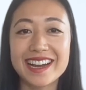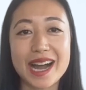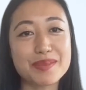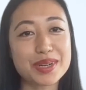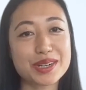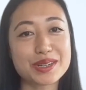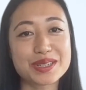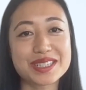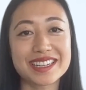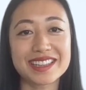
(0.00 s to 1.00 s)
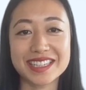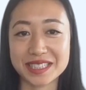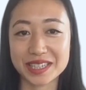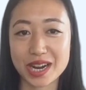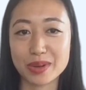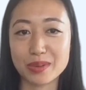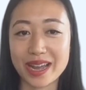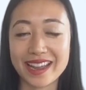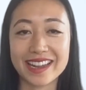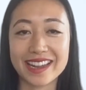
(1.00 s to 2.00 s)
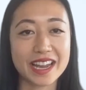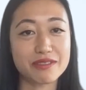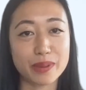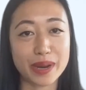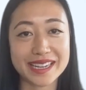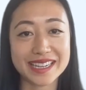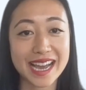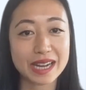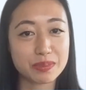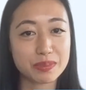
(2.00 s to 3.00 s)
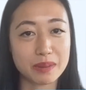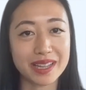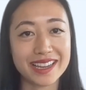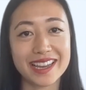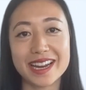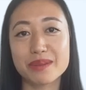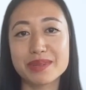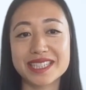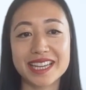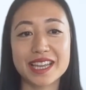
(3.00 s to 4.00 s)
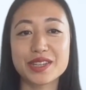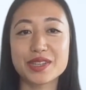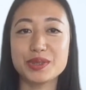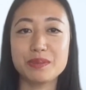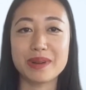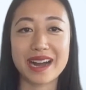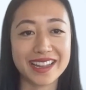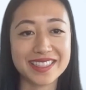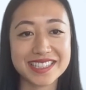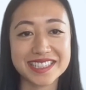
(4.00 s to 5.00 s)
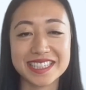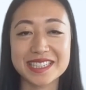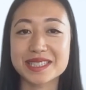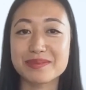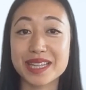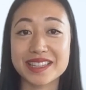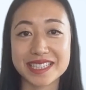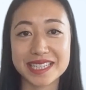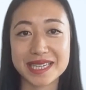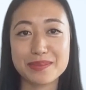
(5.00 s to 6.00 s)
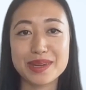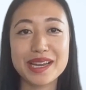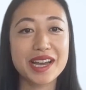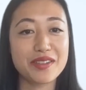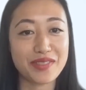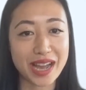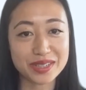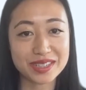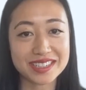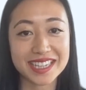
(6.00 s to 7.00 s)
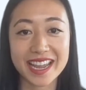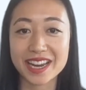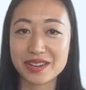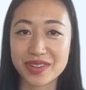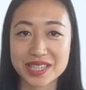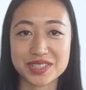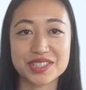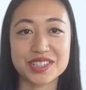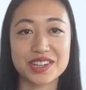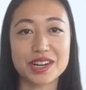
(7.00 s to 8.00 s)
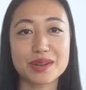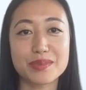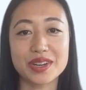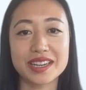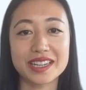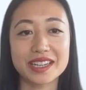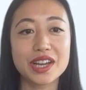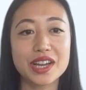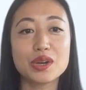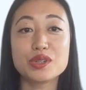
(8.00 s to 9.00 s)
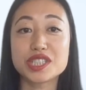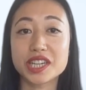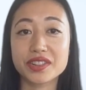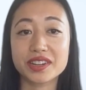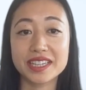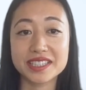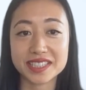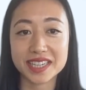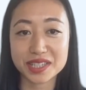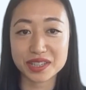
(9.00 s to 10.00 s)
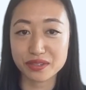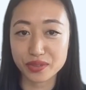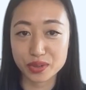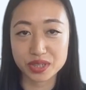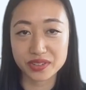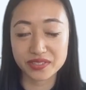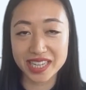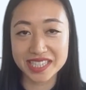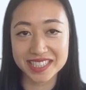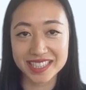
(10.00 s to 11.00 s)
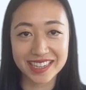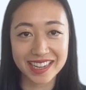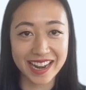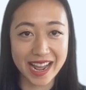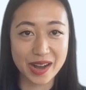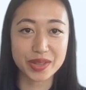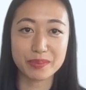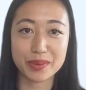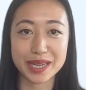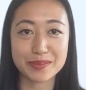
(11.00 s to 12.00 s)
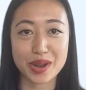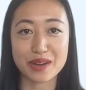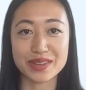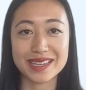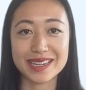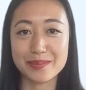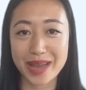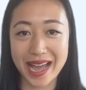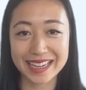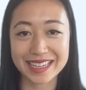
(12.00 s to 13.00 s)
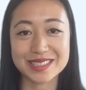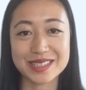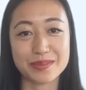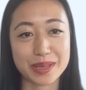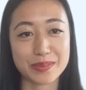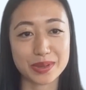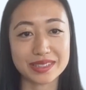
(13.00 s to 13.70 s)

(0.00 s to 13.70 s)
I'm your host, Lisa Carmen Wang, head of brand at Republic, and I'll be taking you behind the scenes to meet the team, founders, and investors in our community who share their insights on the future of investing and how they're bringing profit back to the people.